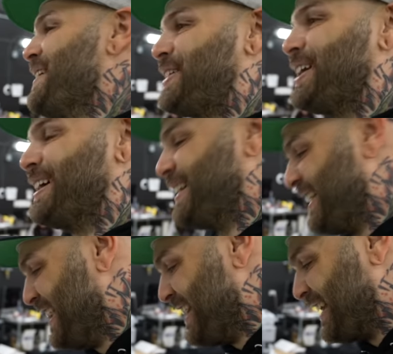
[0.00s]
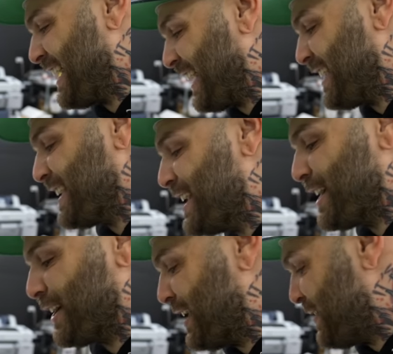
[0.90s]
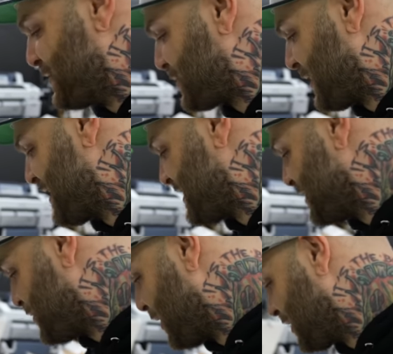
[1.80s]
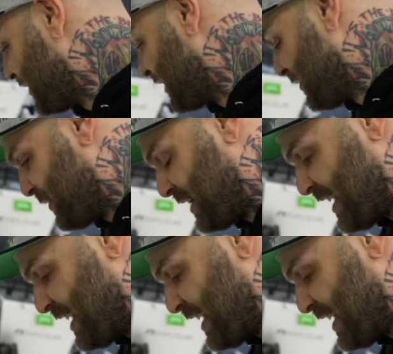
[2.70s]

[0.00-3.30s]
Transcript: After like a year of stress and struggling with